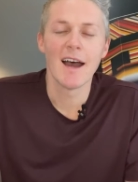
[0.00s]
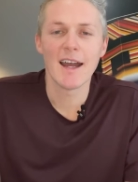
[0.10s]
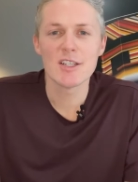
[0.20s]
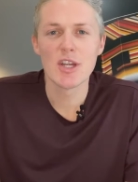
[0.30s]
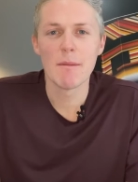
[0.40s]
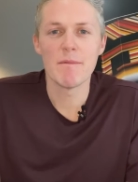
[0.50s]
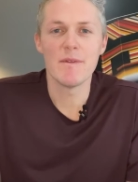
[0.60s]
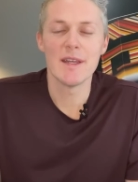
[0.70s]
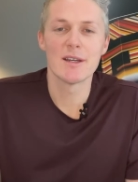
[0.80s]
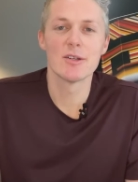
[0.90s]
I shop
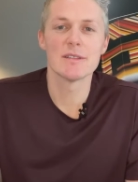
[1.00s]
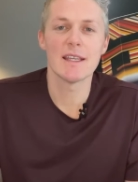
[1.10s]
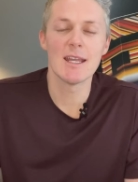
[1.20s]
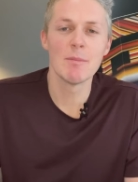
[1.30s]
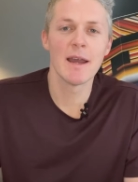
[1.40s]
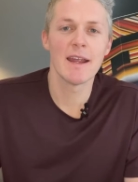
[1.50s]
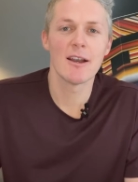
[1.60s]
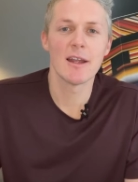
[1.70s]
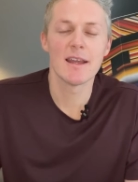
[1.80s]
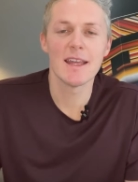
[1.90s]
vehicles in my
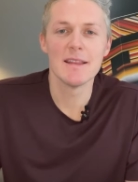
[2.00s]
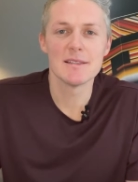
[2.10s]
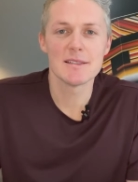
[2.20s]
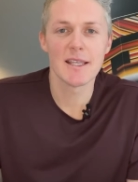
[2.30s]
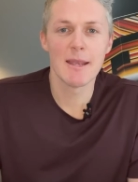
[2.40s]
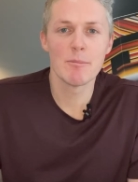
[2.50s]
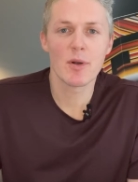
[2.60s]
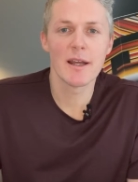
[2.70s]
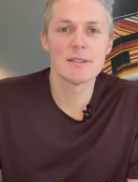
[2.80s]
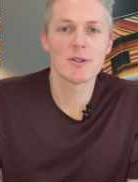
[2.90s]
area in the same
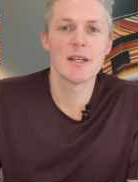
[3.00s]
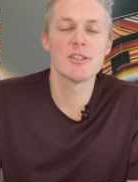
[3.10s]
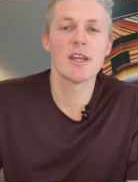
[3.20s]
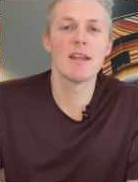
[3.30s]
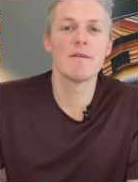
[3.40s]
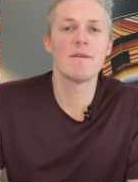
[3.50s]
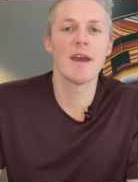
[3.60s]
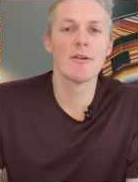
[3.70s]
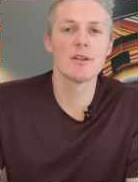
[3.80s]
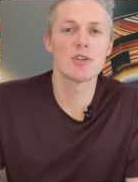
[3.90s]
price range and
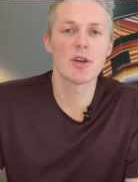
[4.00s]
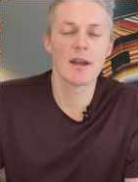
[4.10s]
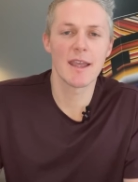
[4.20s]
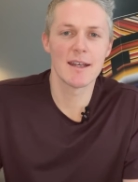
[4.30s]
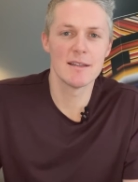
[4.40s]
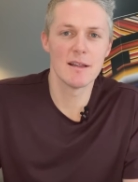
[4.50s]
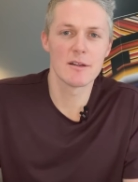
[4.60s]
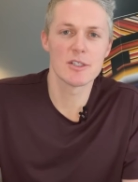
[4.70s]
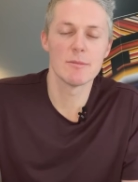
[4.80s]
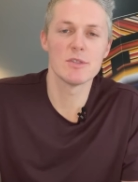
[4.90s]
found a truck at a
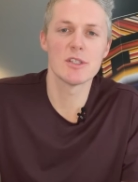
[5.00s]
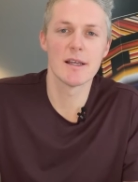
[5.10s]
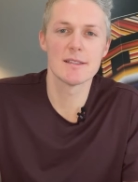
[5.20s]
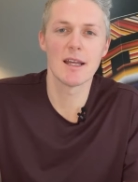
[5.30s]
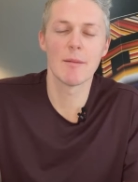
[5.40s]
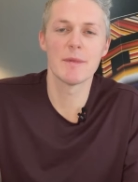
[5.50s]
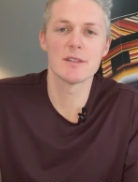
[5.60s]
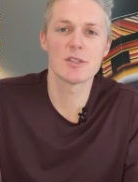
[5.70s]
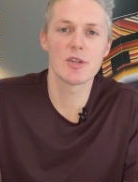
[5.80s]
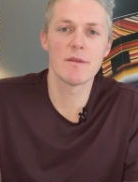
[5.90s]
dealership just up the
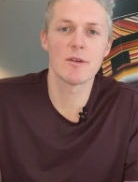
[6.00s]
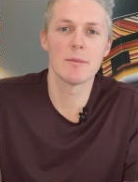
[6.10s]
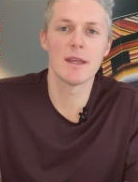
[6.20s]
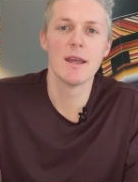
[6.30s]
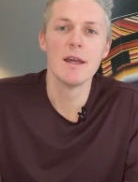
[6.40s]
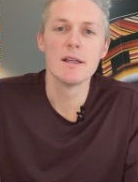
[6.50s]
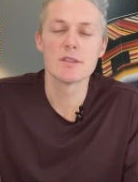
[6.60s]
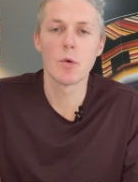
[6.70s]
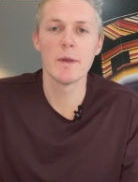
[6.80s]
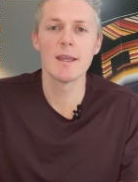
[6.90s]
street from me.
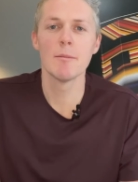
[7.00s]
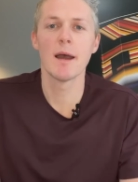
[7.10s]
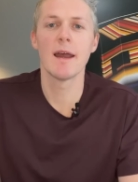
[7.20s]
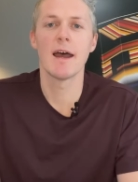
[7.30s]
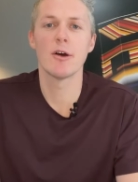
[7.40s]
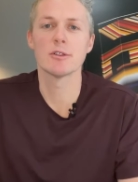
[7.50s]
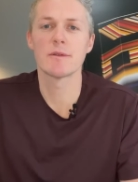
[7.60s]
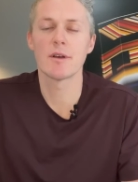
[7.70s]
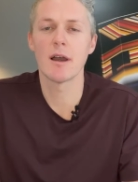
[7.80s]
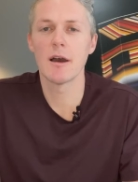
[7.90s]
So we can buy a house
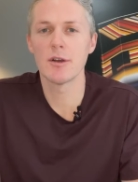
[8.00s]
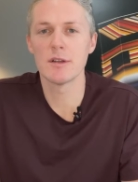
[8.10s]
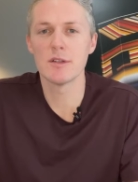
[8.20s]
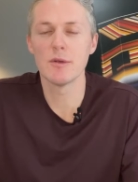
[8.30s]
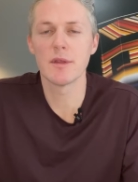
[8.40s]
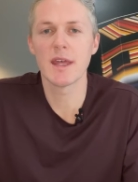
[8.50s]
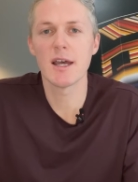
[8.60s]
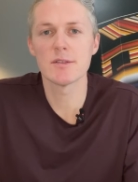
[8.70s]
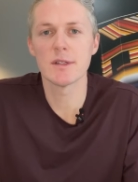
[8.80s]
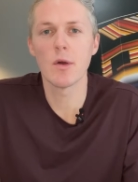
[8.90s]
for
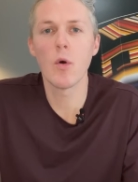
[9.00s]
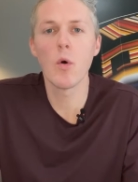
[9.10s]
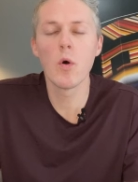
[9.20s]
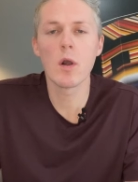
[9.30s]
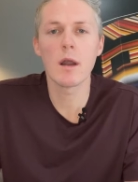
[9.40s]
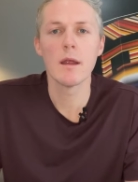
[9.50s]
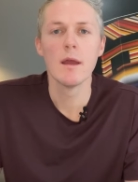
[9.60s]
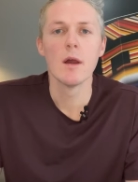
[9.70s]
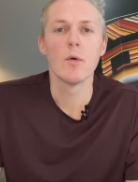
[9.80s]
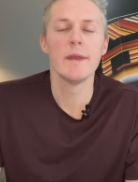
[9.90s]
102,000 or
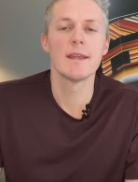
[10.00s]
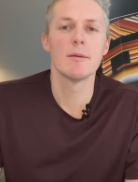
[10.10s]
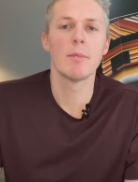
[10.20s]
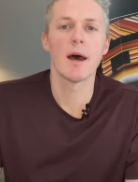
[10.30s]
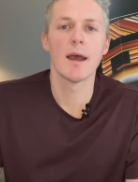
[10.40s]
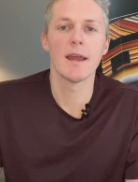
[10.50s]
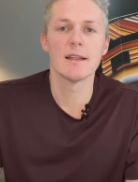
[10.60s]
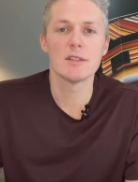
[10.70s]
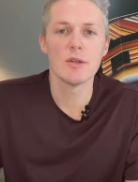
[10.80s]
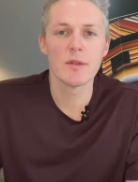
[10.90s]
we can buy a
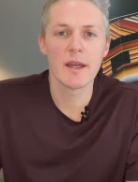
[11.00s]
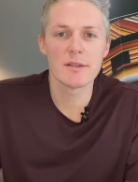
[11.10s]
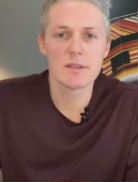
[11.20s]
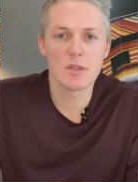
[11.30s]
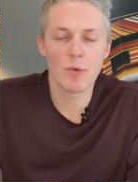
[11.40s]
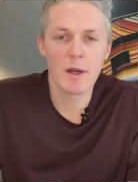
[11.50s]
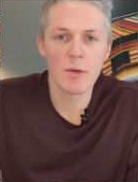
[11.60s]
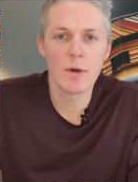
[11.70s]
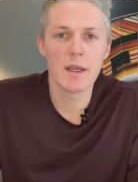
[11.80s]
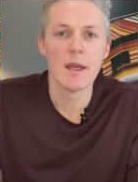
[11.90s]

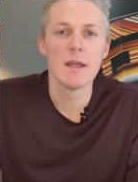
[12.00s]
2021